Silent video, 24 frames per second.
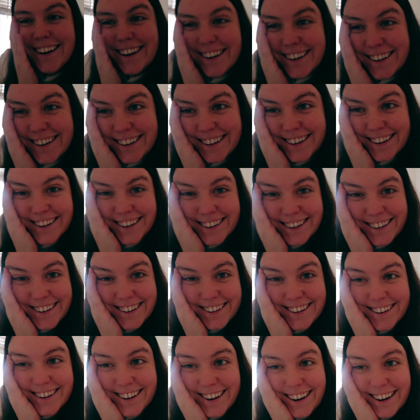
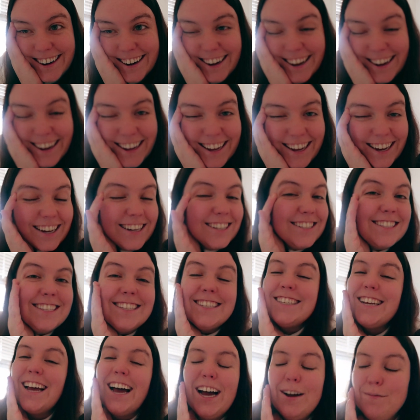I
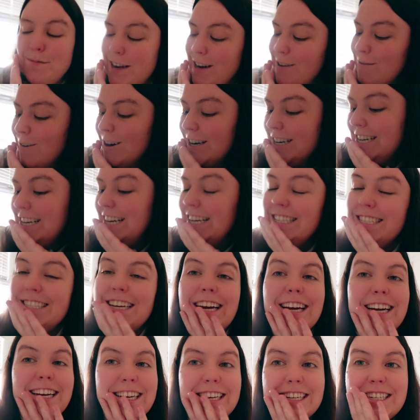mean, what can I
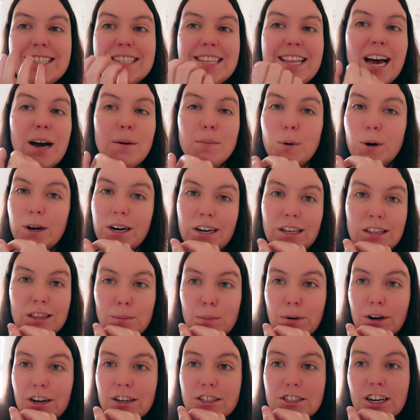say? It's that point in the
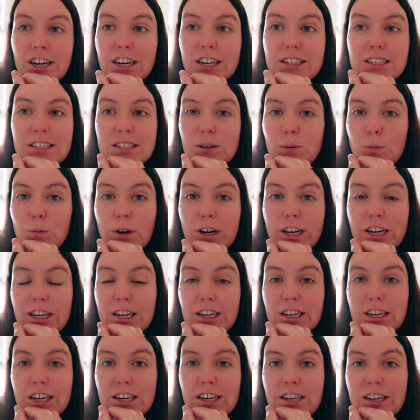project
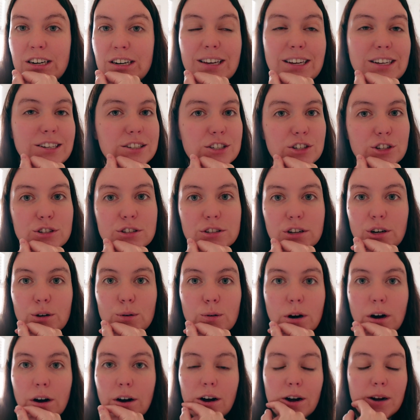when things just go
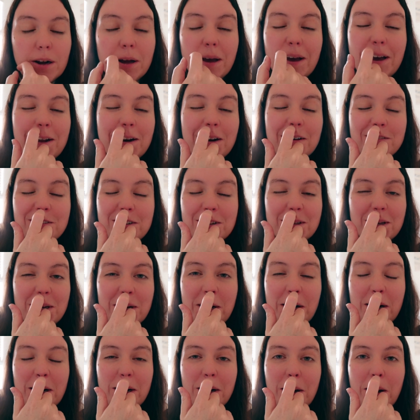wrong and I feel
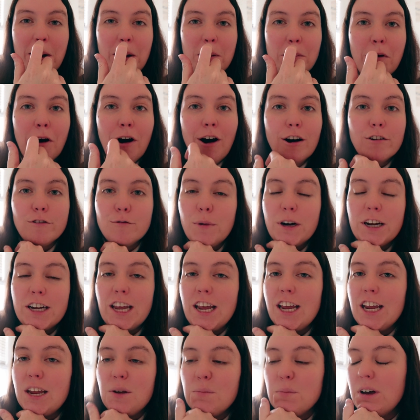like I am off my
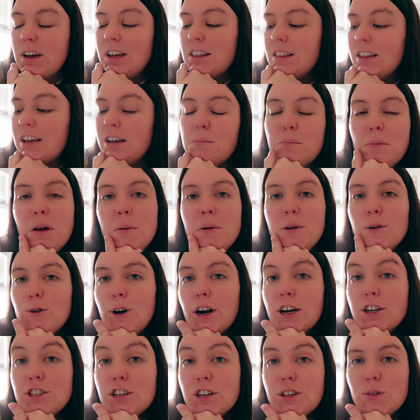game and like maybe
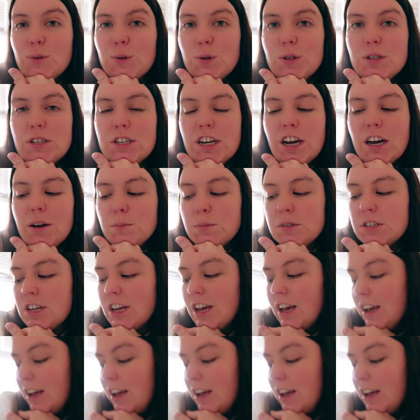rushing through steps